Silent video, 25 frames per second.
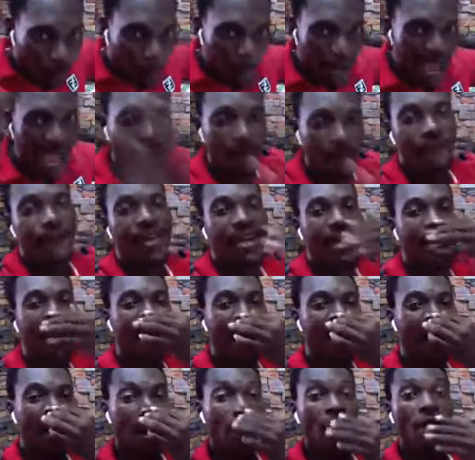from
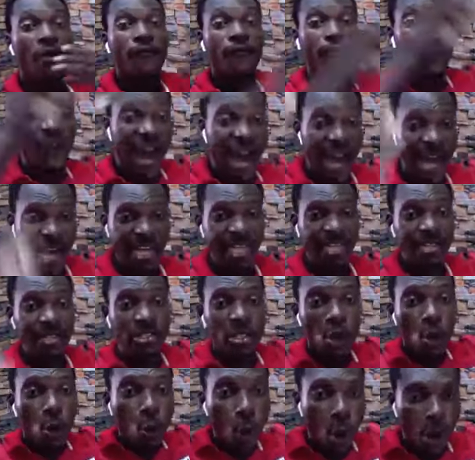Africa.
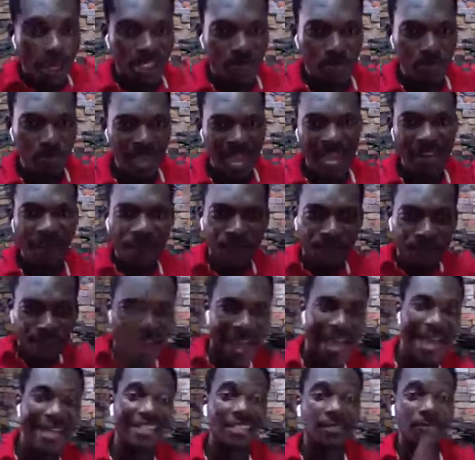France was made
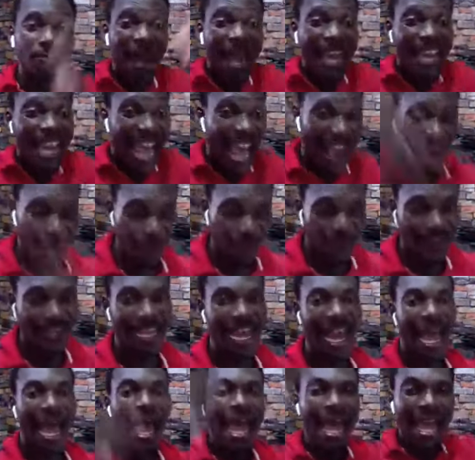France by
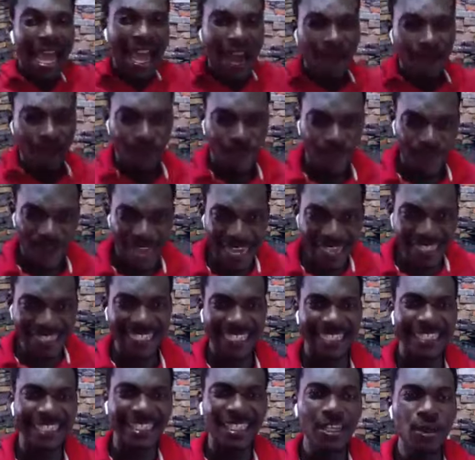Africa. And
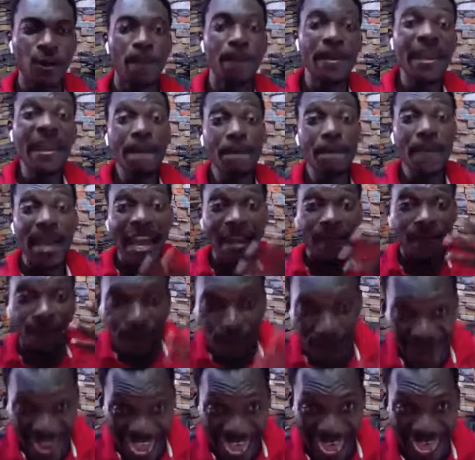France is still being made
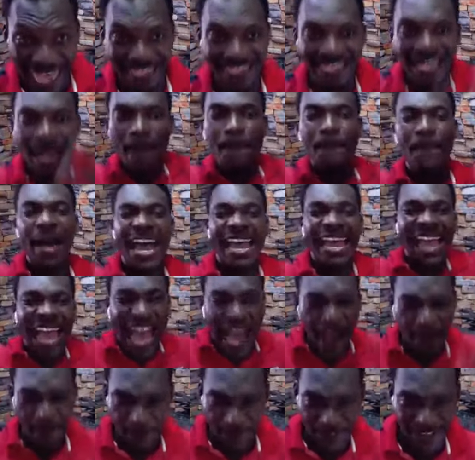France by
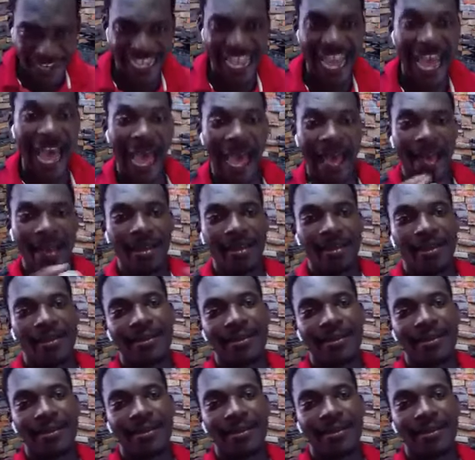Africa.